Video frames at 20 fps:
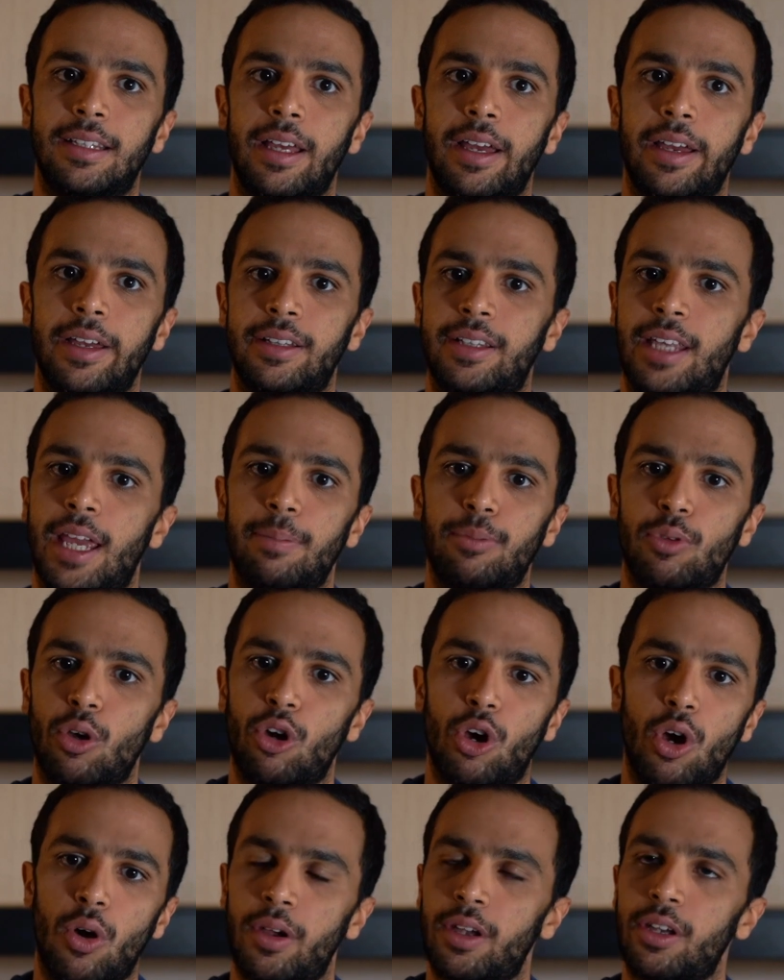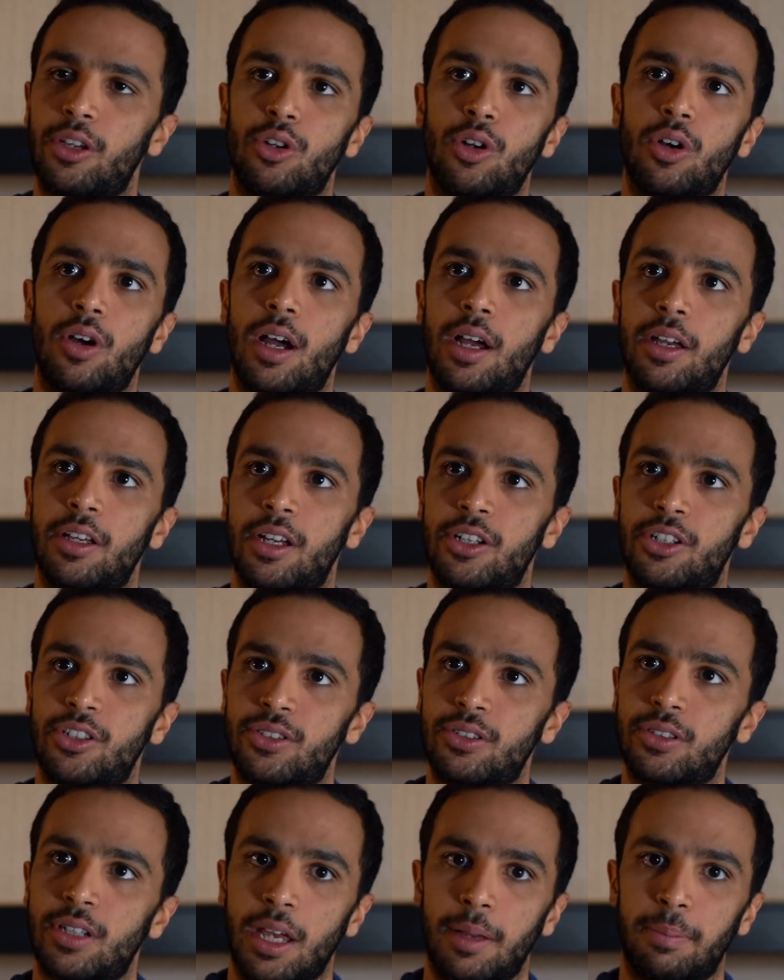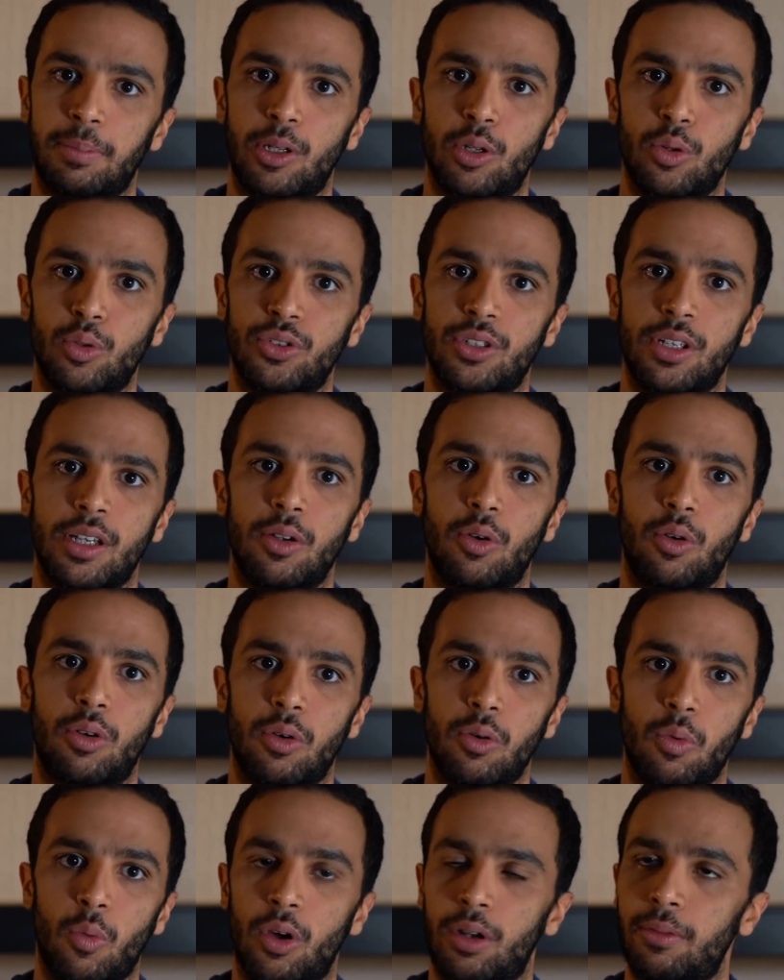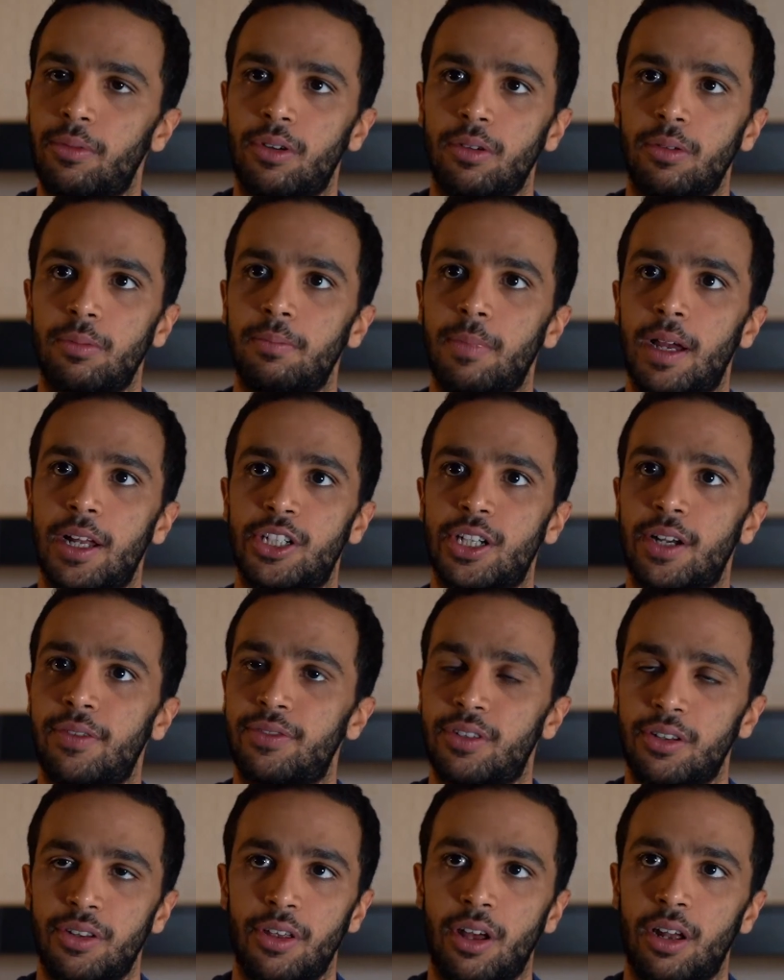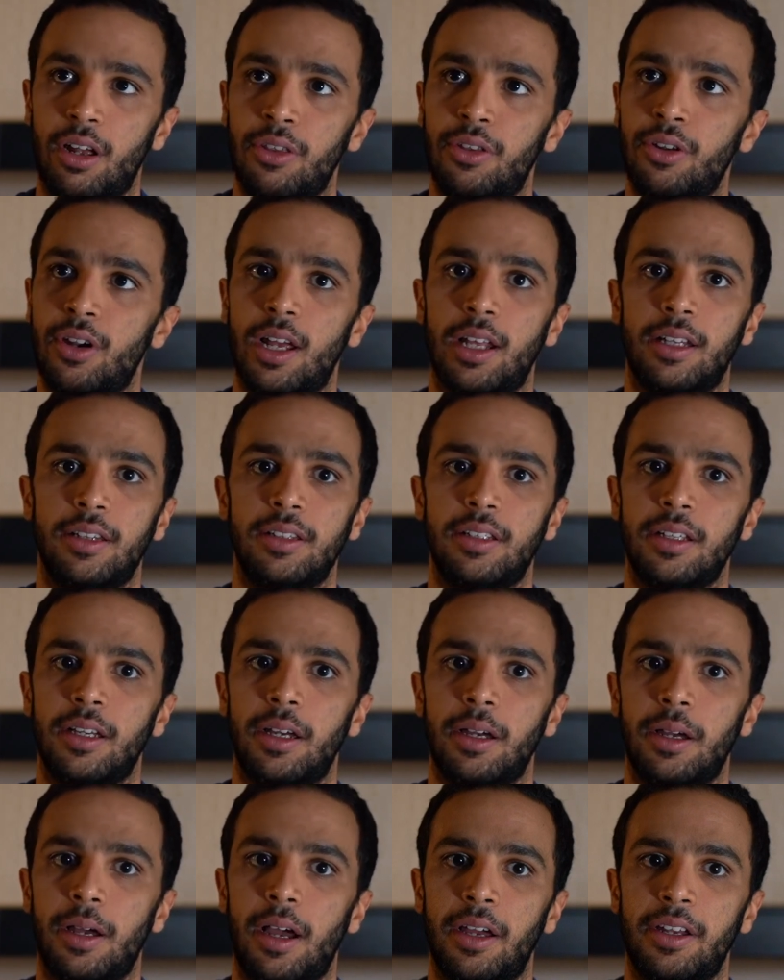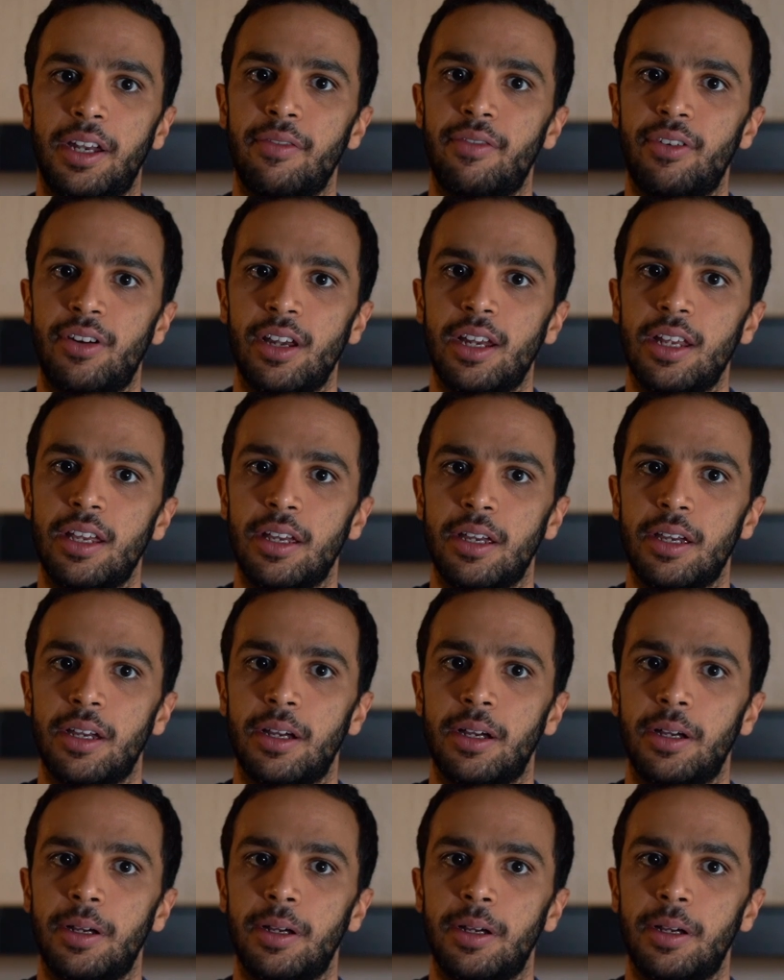it kept on going. I just kept losing one match after the other, and I never really